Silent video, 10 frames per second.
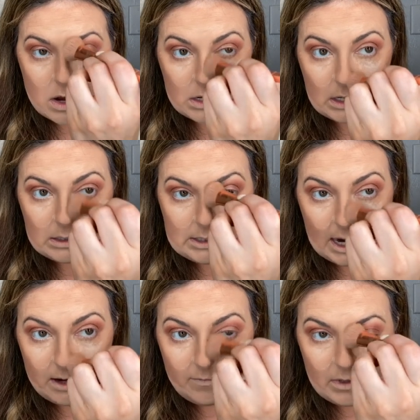The
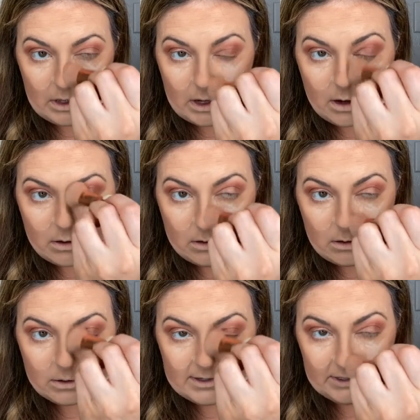side of this nose,
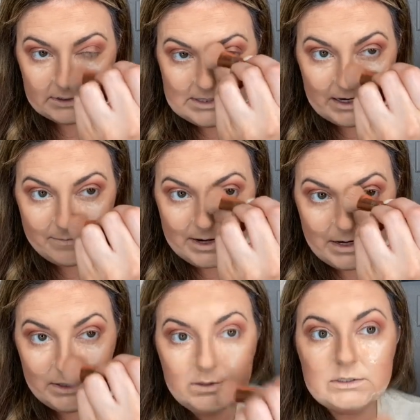the side of my
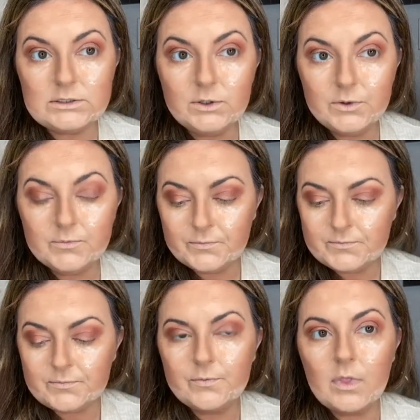nose.
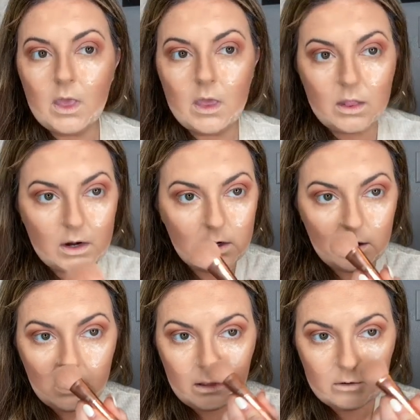And then I
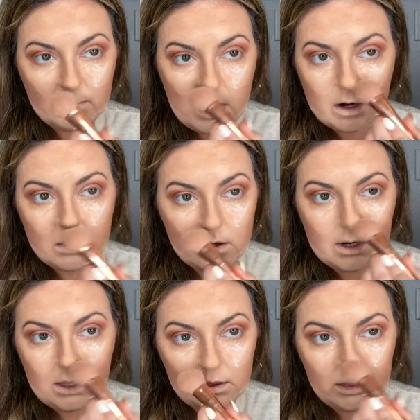do a little bit underneath.